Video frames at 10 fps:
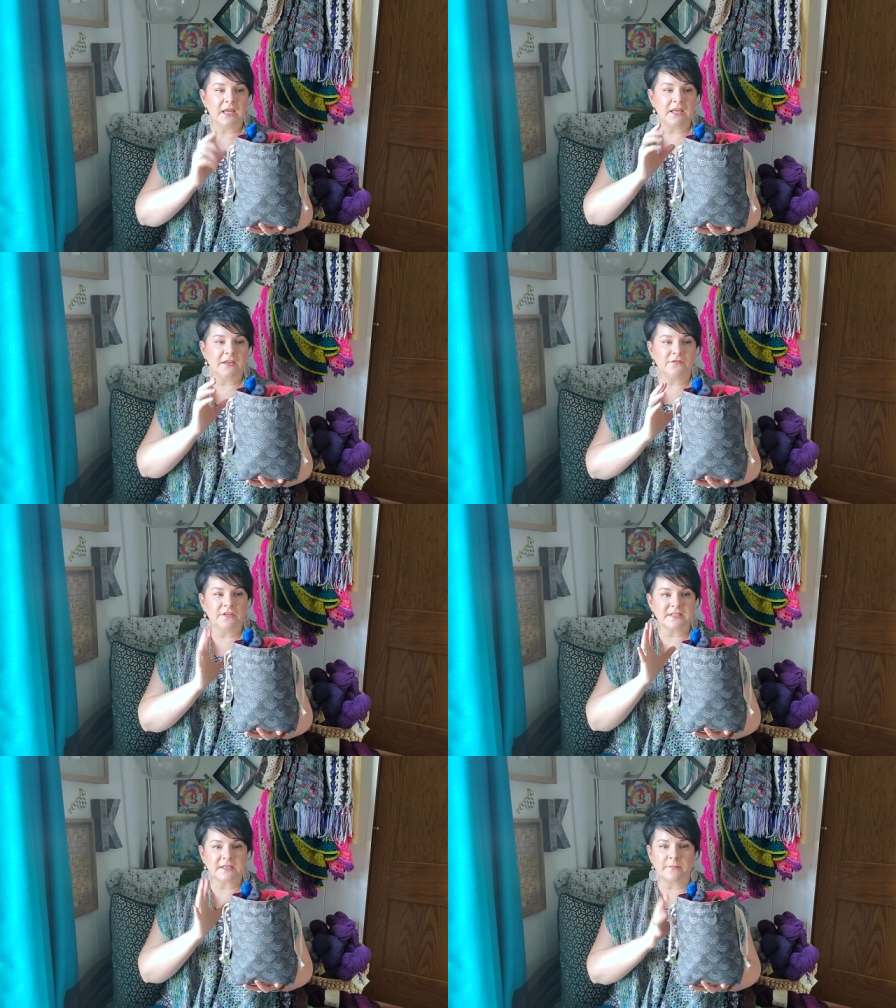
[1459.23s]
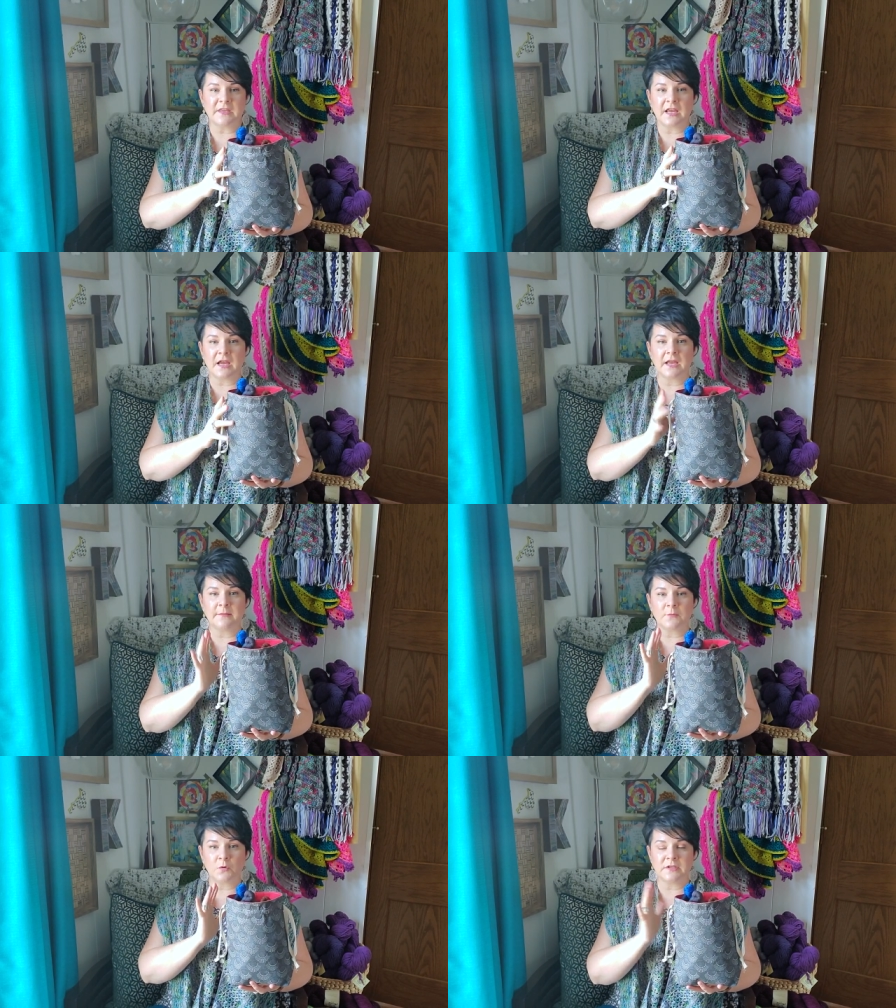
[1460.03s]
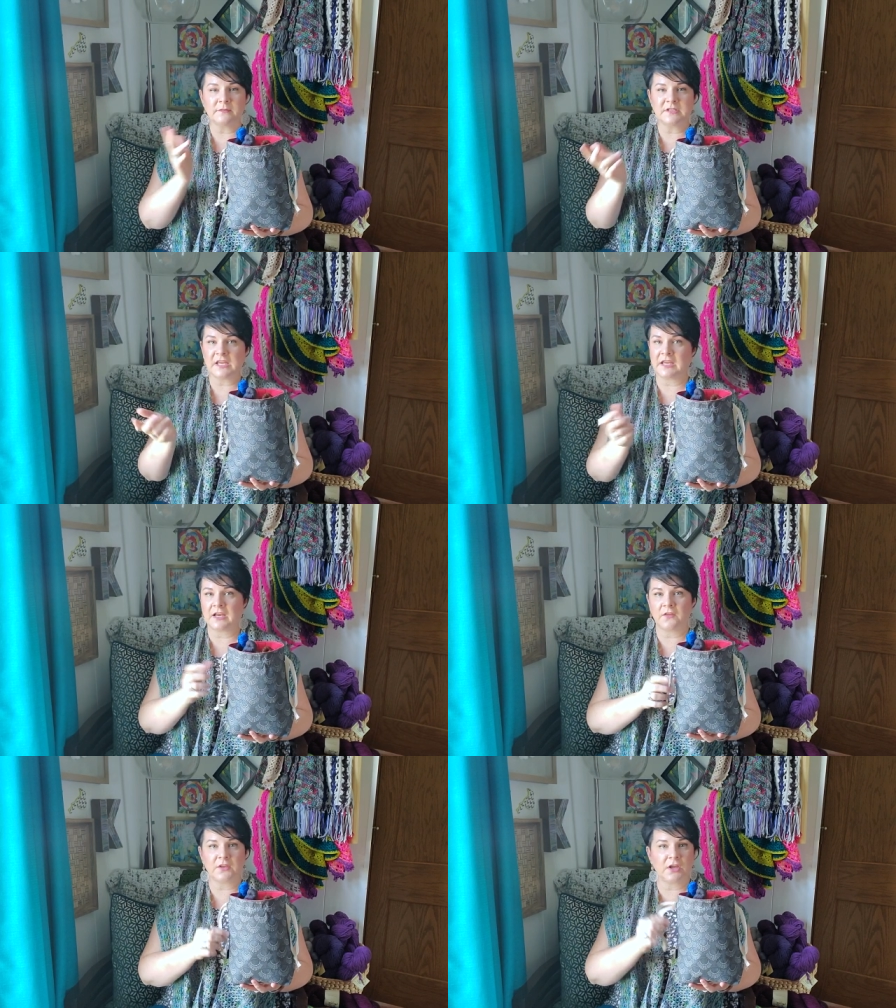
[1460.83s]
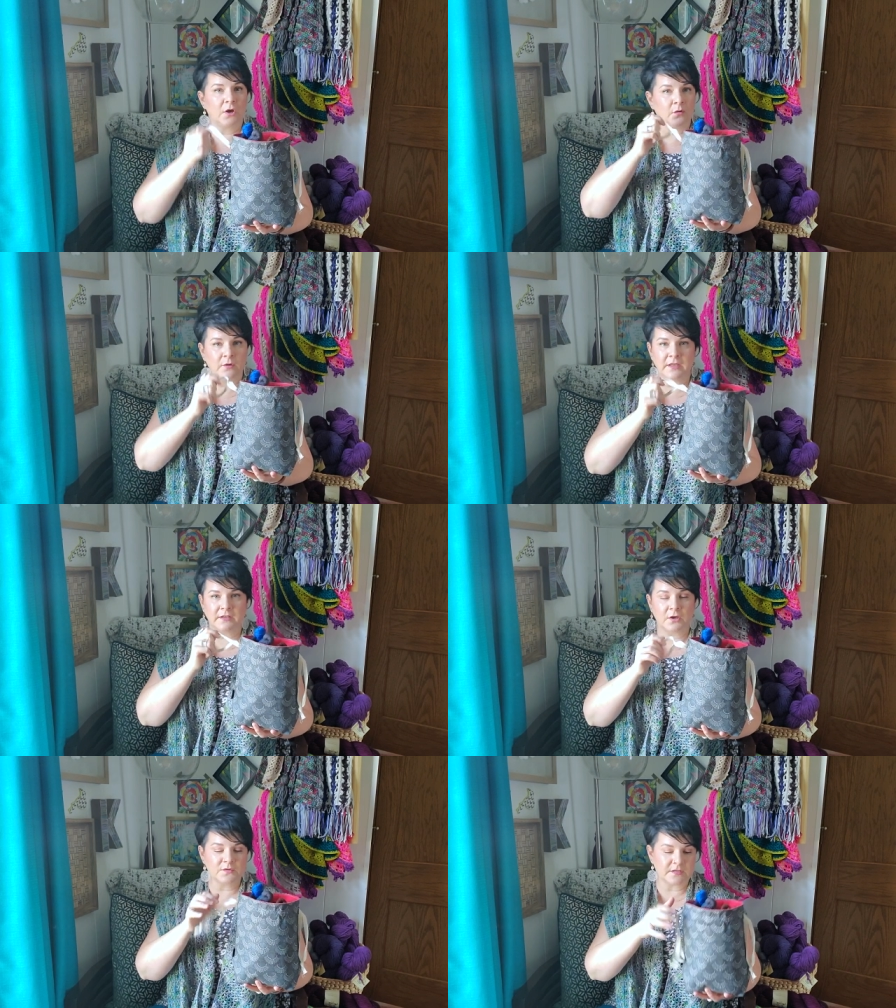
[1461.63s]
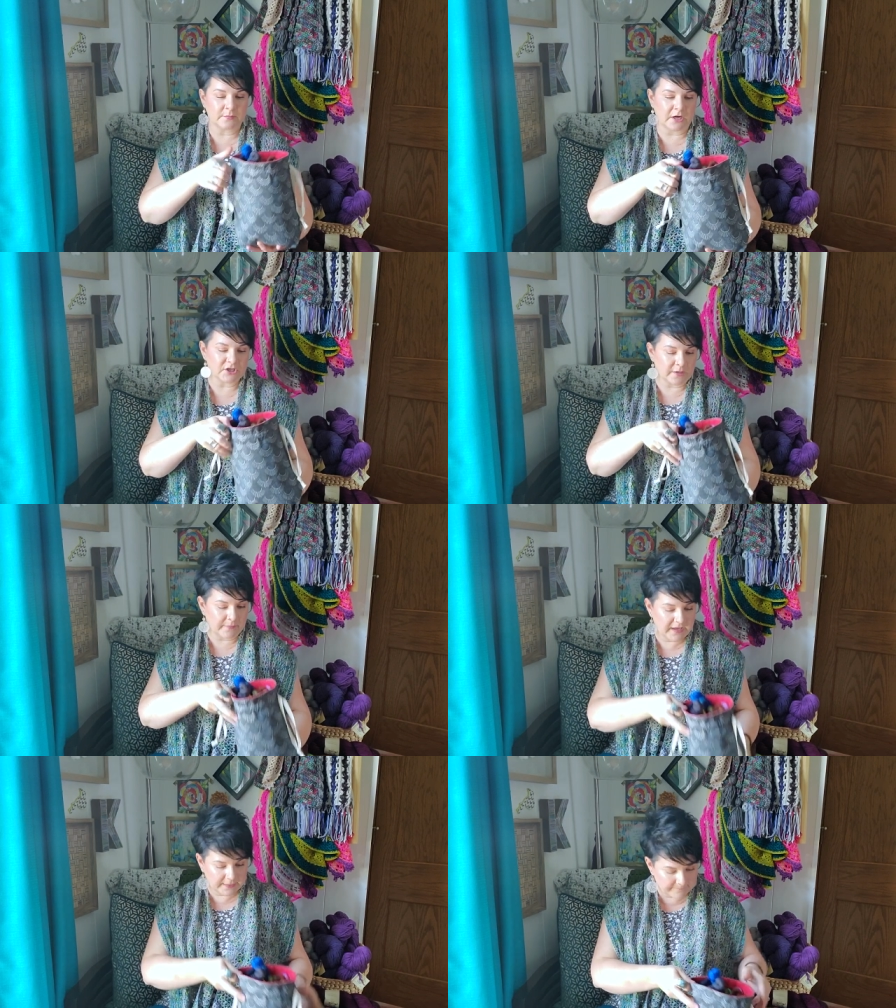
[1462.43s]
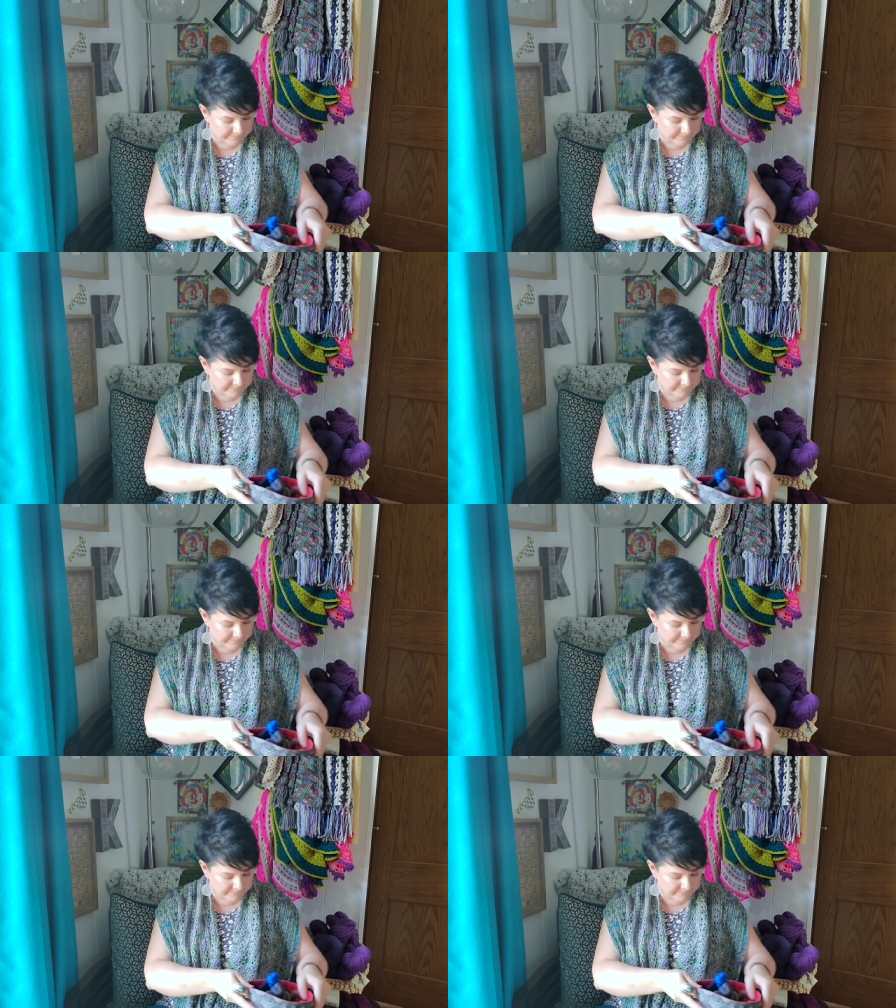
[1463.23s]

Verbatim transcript: If it's something I'm going to be taking on the go, it goes in a project bag.